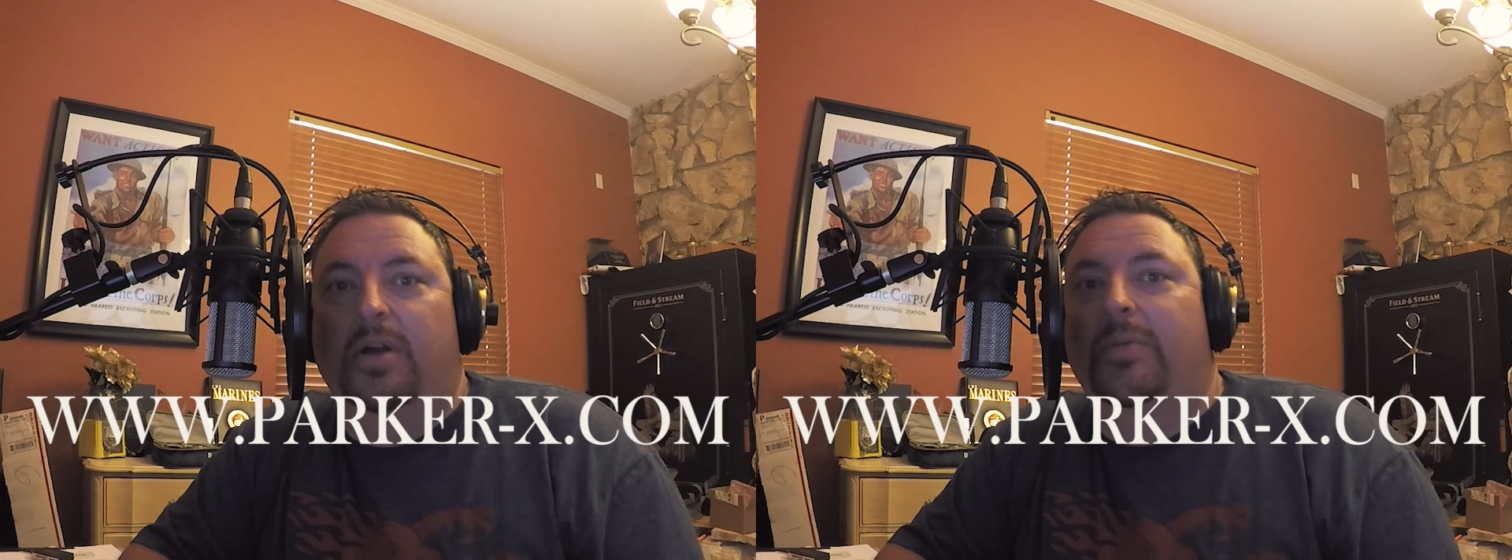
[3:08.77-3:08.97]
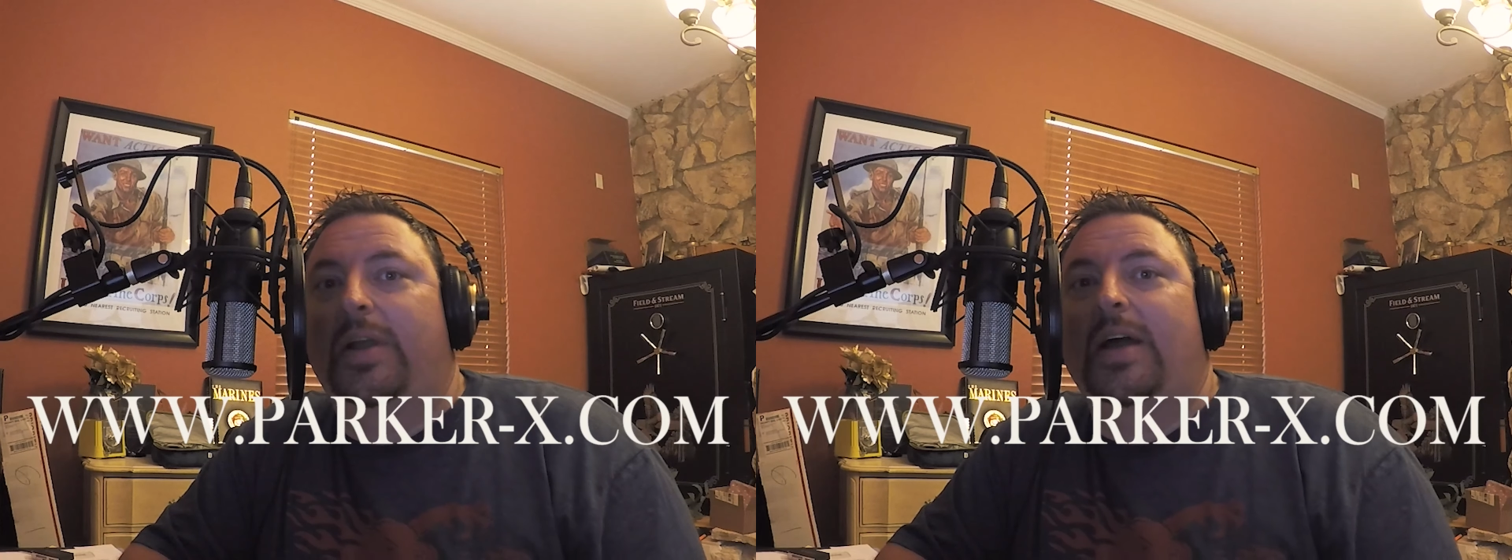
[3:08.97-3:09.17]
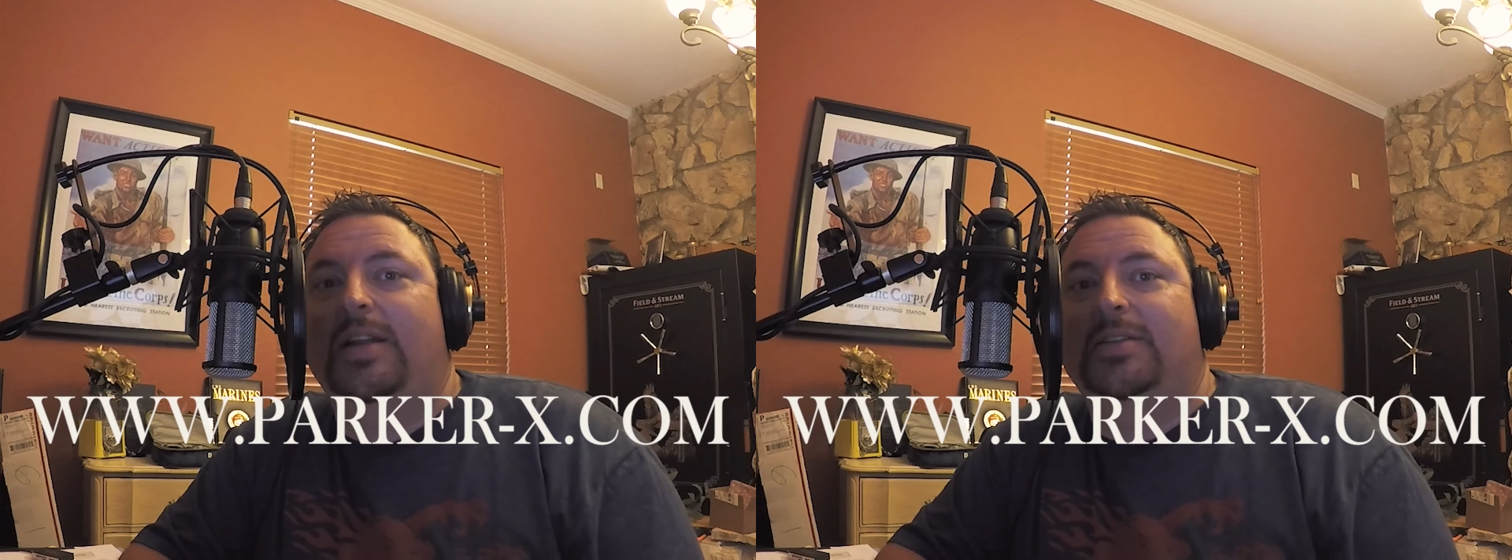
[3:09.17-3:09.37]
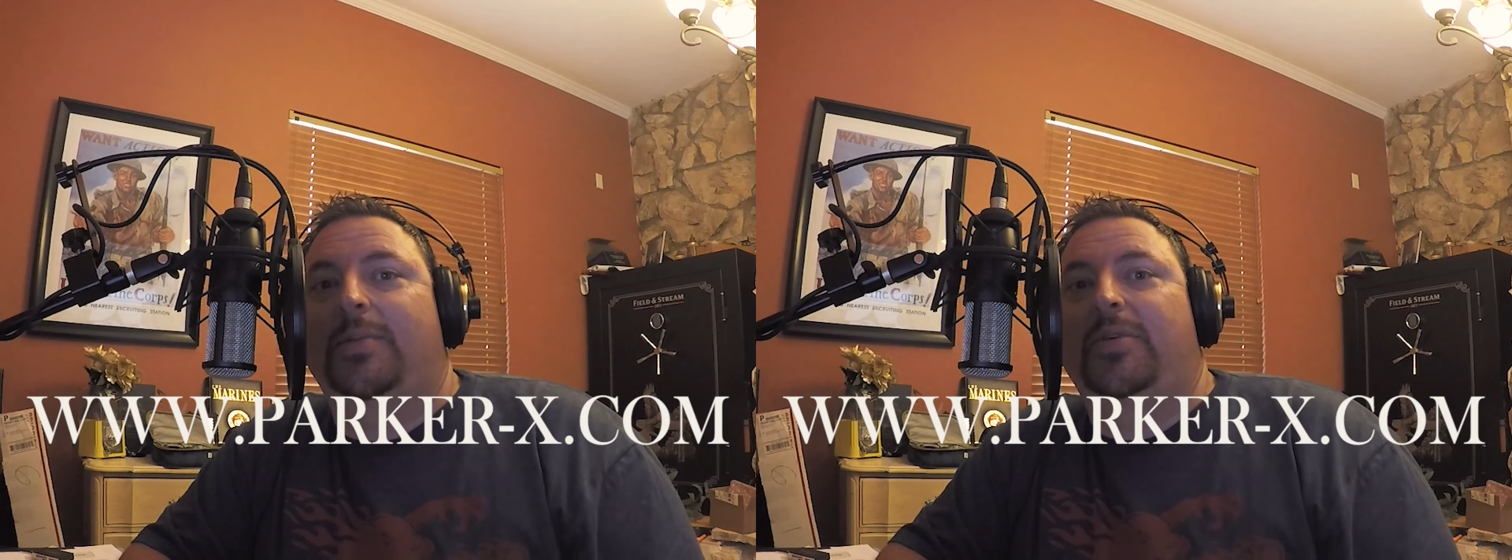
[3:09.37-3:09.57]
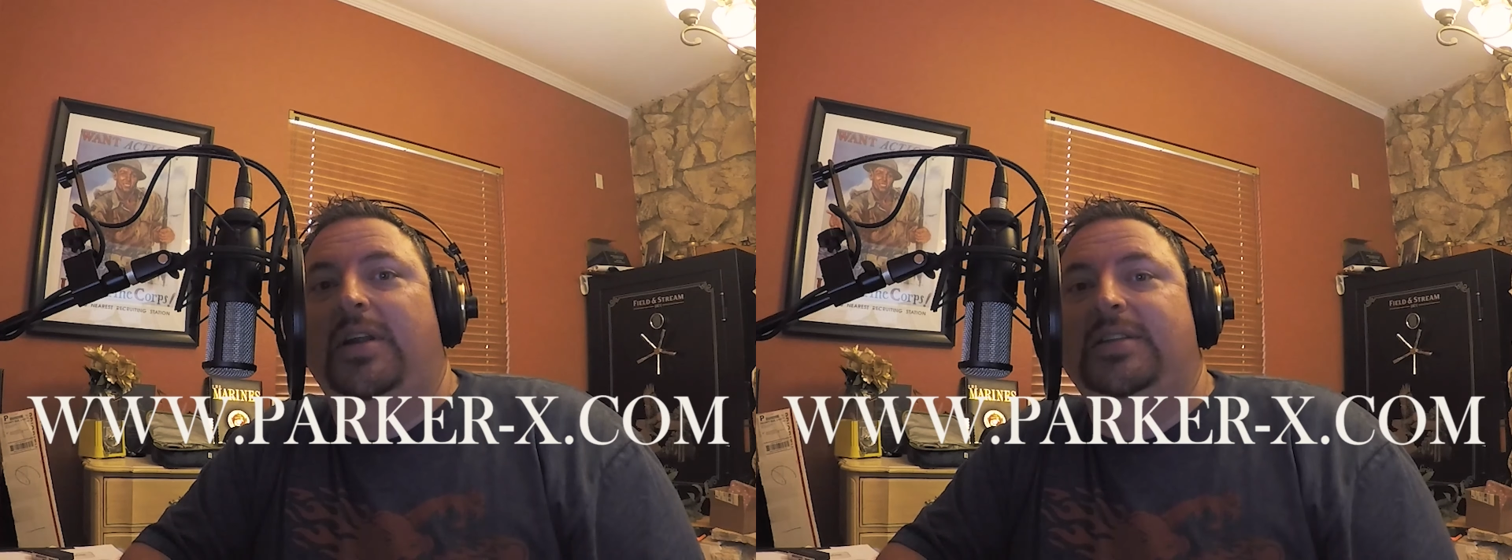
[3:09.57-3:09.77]
oh, my God, it's
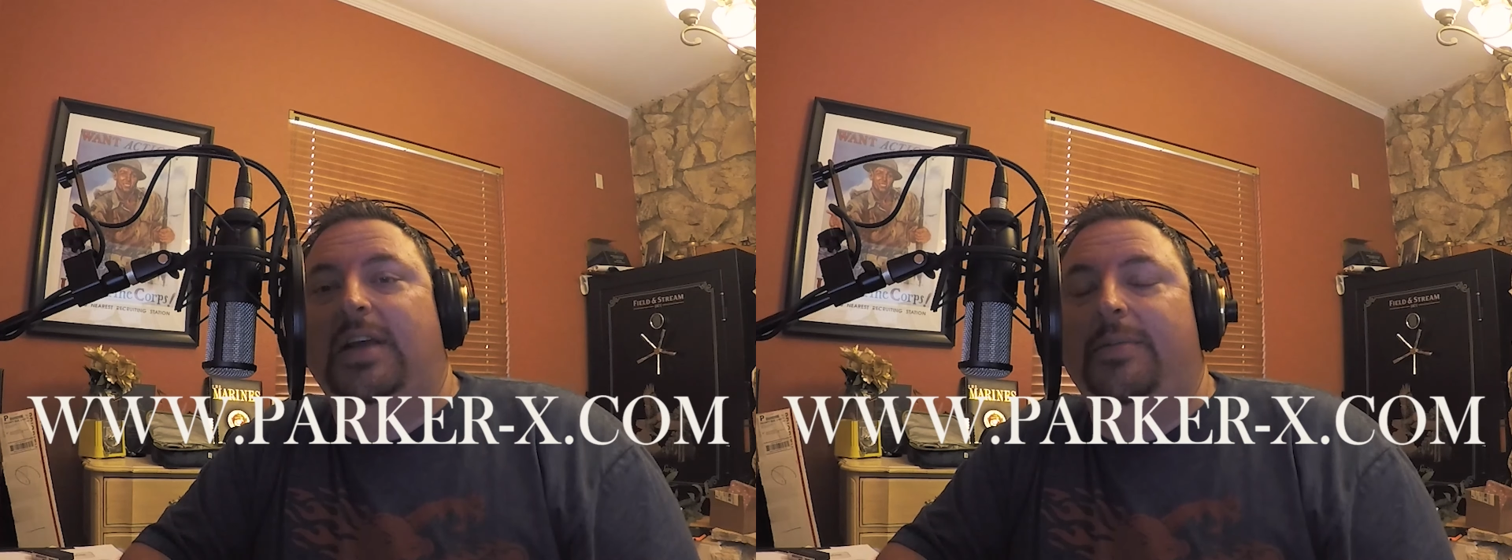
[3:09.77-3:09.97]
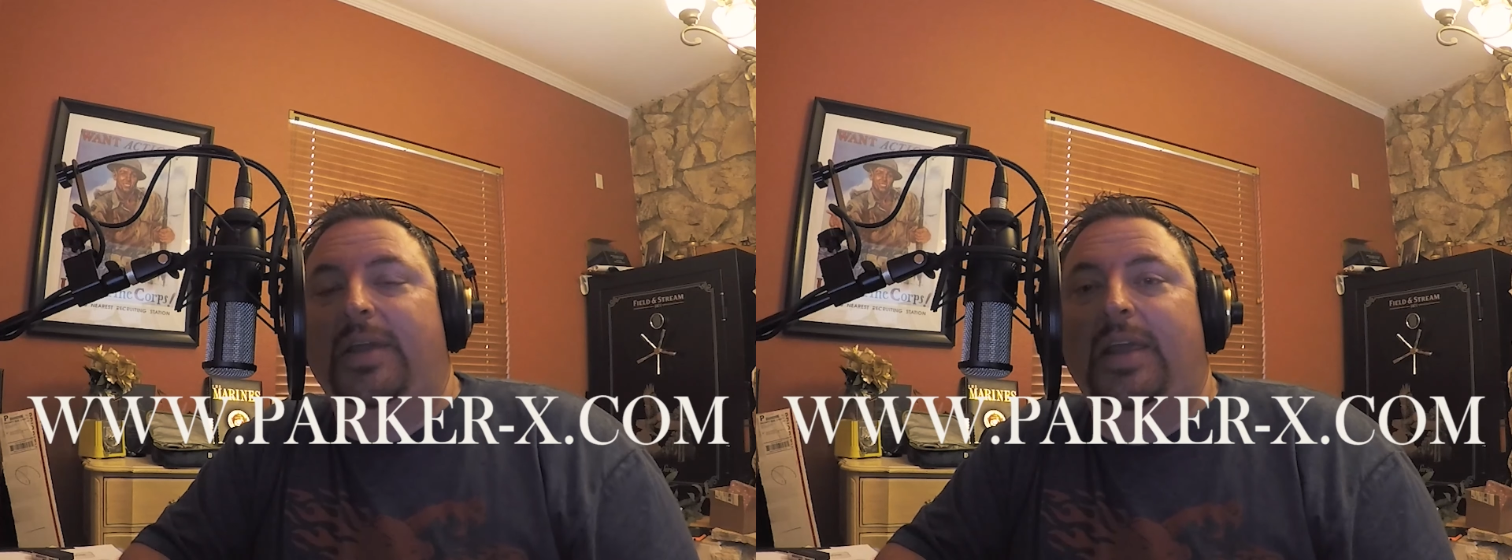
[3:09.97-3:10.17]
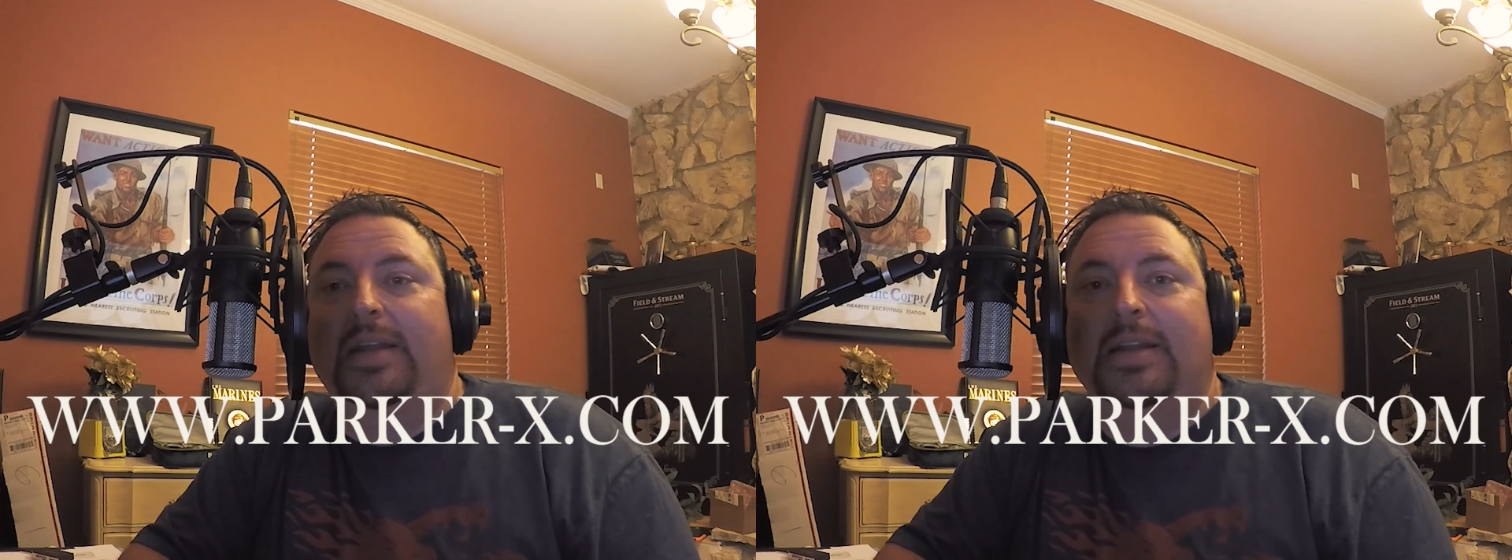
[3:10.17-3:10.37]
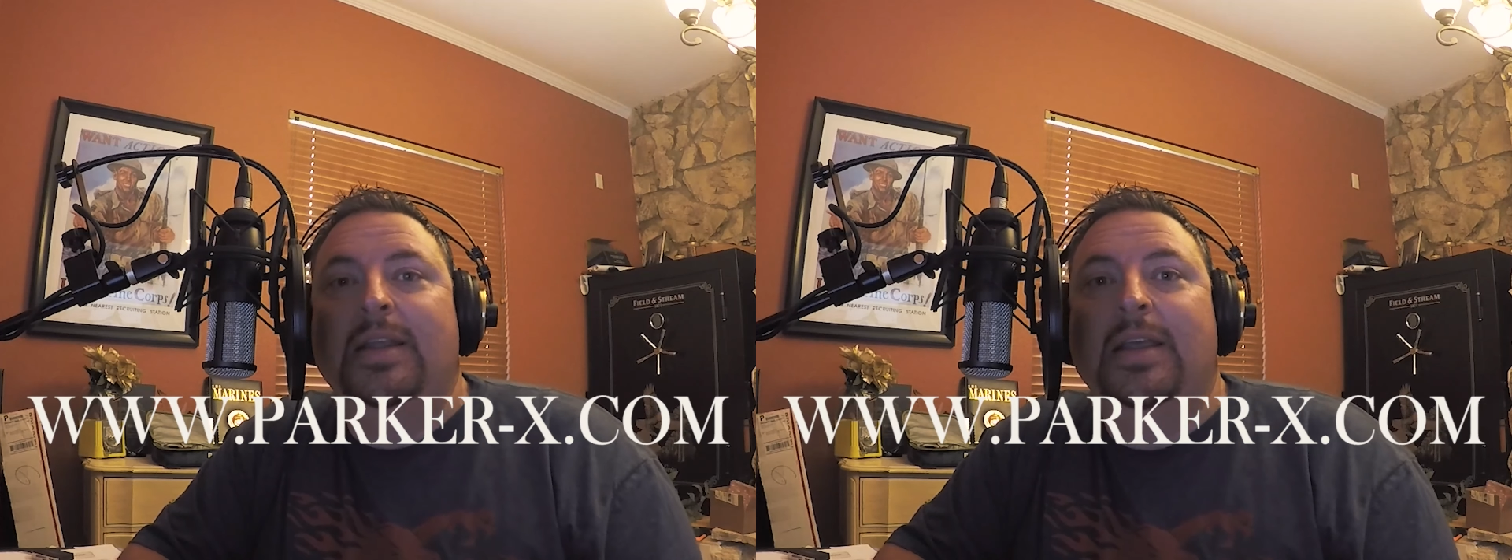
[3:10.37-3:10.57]
upgrade time again.